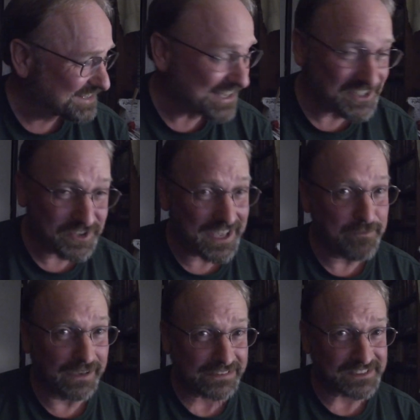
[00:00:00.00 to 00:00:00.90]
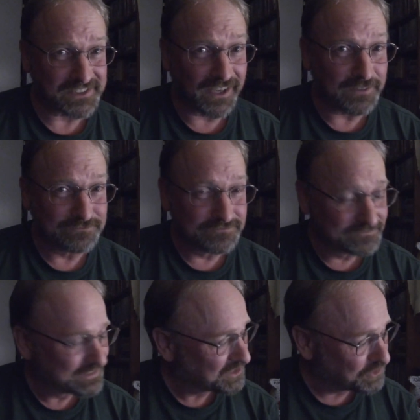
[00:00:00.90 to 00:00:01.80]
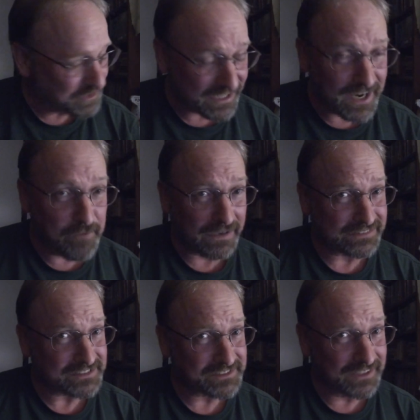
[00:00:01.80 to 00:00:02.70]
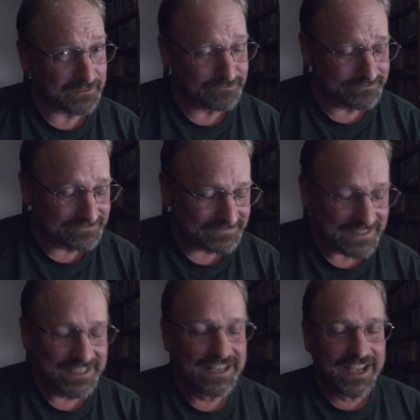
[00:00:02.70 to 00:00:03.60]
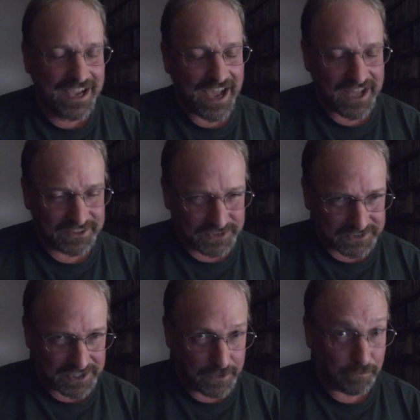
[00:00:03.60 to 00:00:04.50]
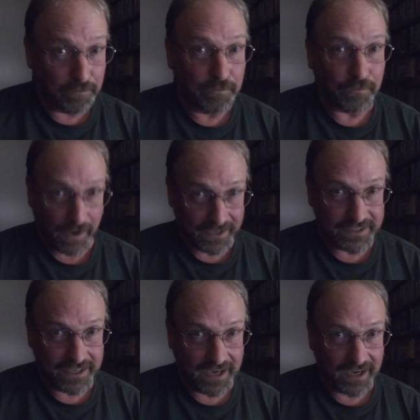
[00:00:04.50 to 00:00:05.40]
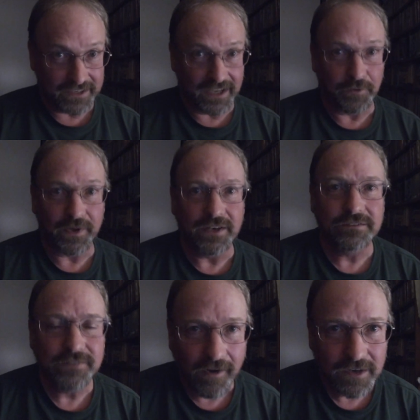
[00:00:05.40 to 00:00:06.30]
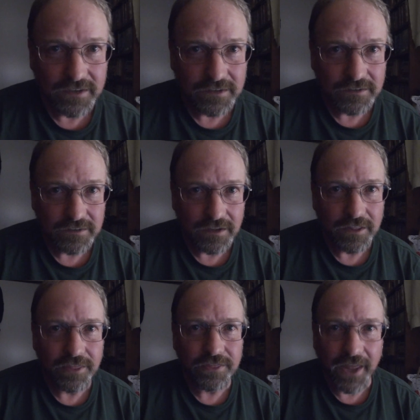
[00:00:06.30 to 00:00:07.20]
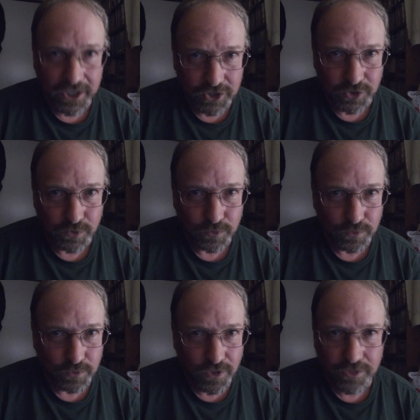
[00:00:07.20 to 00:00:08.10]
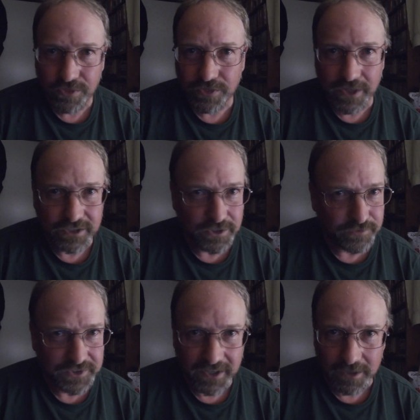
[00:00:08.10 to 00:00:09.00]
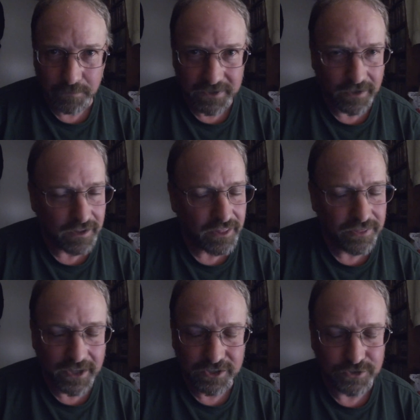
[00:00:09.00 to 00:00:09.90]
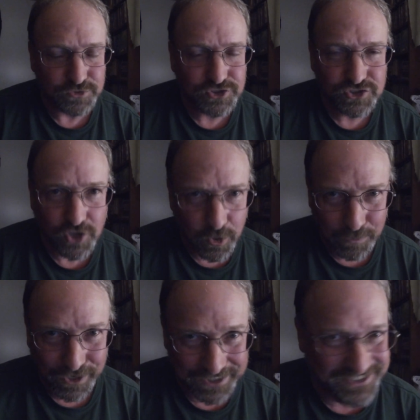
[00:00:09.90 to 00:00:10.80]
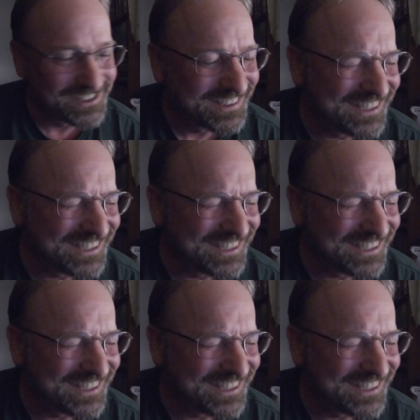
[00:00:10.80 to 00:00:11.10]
Guys, you can't make this up. You cannot make this up. I looked him right in the eye, and I went, "Thank you. Thank you for telling me. Thank you so much."